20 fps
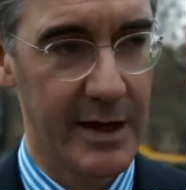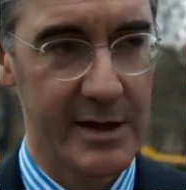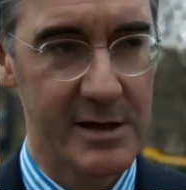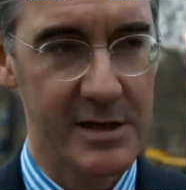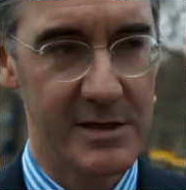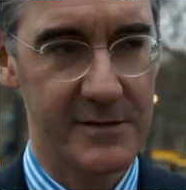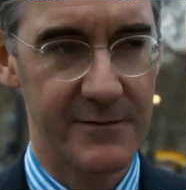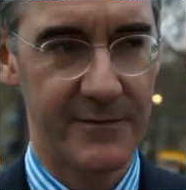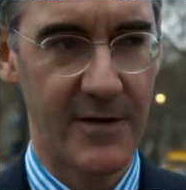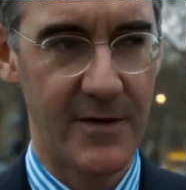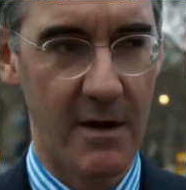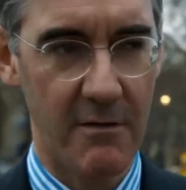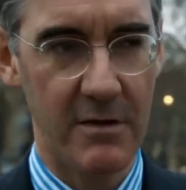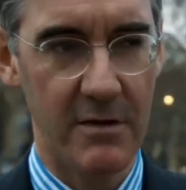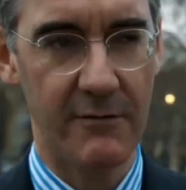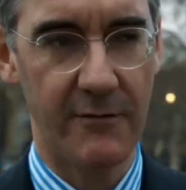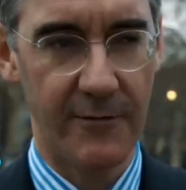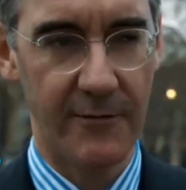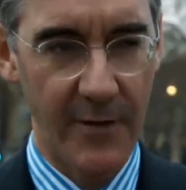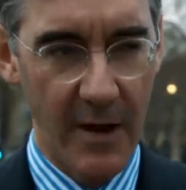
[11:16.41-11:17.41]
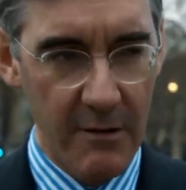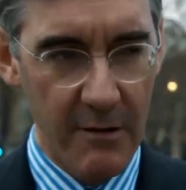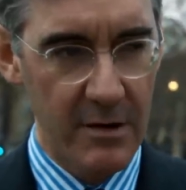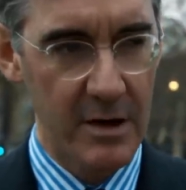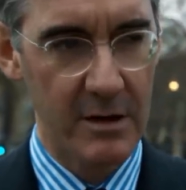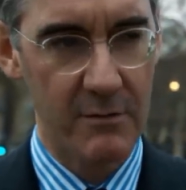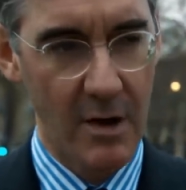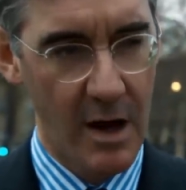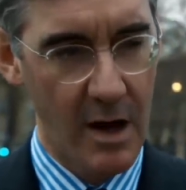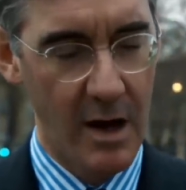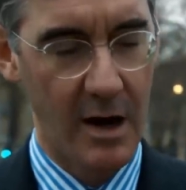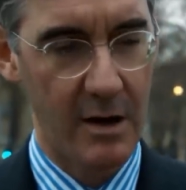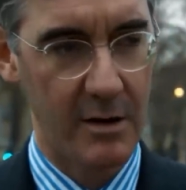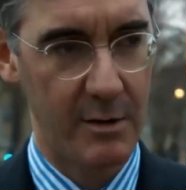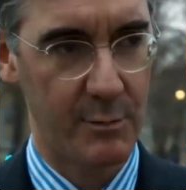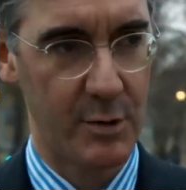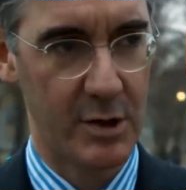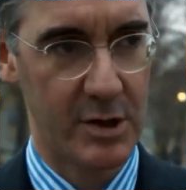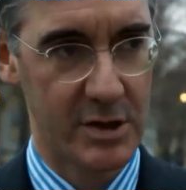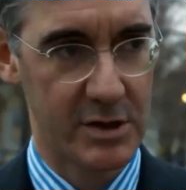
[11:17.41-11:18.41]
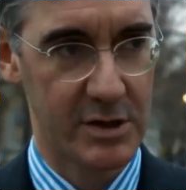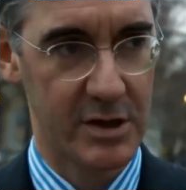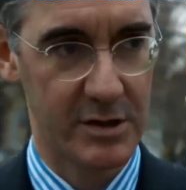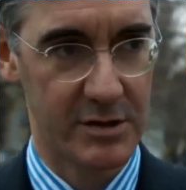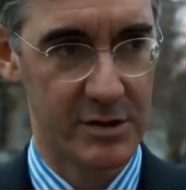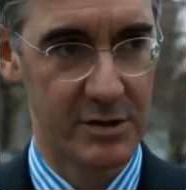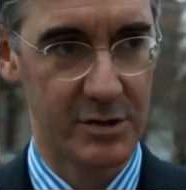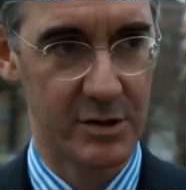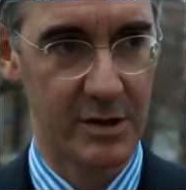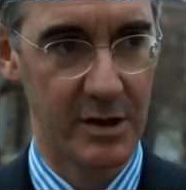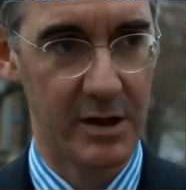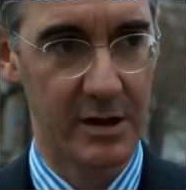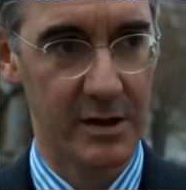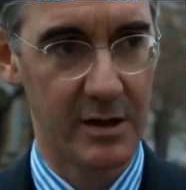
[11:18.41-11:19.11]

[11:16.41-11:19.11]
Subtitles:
It is very, very rare in British history